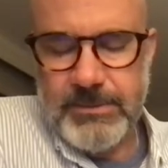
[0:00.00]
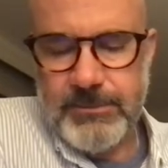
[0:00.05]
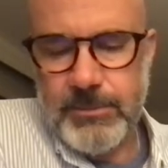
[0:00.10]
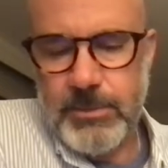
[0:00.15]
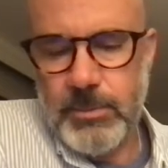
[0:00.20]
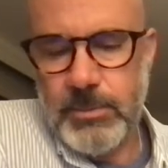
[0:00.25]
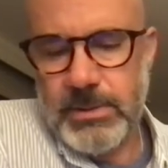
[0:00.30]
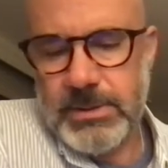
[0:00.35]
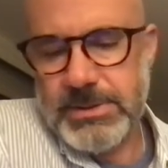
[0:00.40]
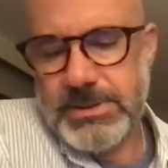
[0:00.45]
we
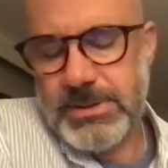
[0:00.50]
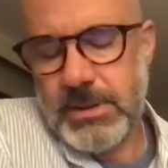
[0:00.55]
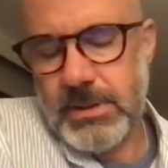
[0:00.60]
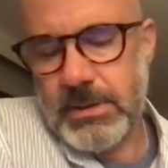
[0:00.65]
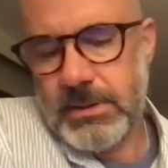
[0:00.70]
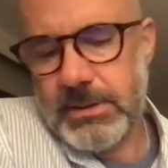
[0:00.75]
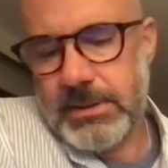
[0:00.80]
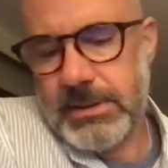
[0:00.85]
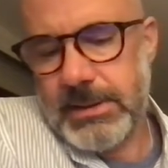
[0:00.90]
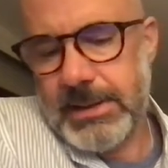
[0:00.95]
want to start
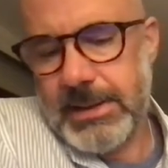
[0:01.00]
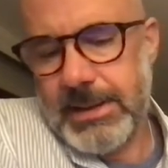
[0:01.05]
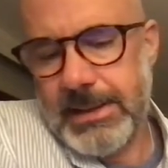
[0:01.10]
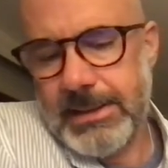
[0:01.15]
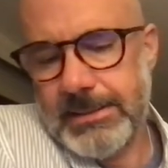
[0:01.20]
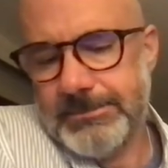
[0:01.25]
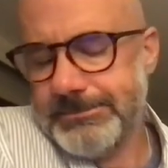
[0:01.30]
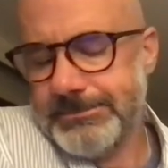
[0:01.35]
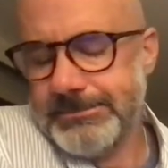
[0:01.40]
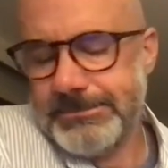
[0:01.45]
looking
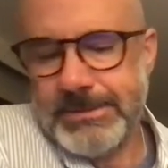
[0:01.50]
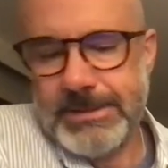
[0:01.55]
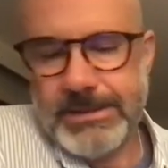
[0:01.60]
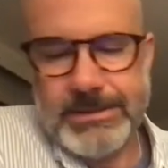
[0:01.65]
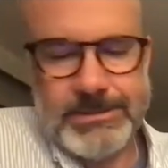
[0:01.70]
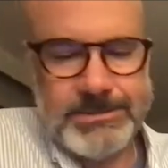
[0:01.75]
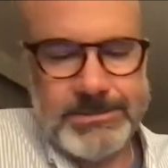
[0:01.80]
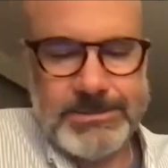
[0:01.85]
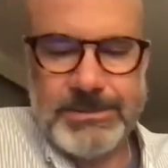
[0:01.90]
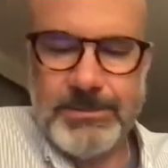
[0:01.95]
at, you
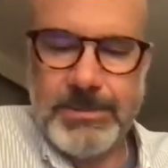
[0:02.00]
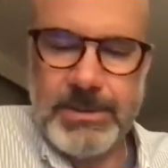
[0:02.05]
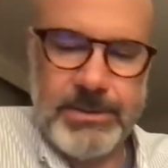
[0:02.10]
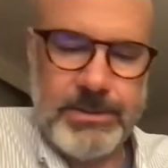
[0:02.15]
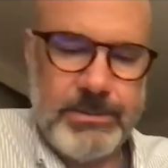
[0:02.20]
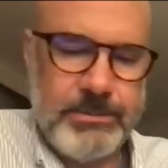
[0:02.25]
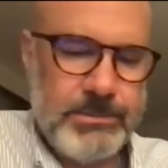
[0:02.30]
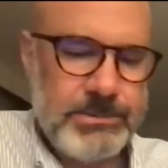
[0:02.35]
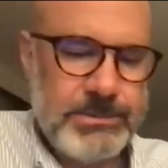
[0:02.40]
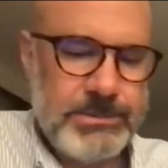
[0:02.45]
know, some
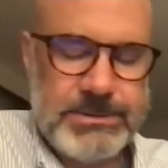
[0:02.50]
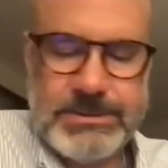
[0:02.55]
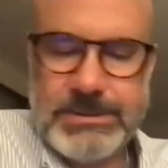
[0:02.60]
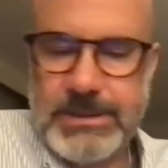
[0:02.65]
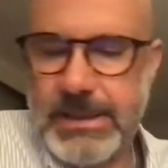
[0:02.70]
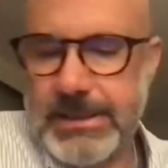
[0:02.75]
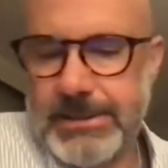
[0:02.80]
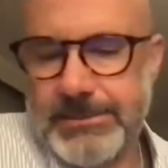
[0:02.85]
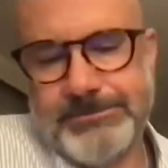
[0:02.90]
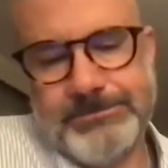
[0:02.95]
other ones
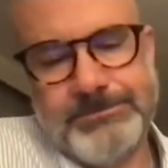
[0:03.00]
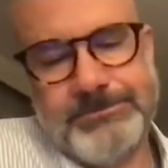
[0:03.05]
like,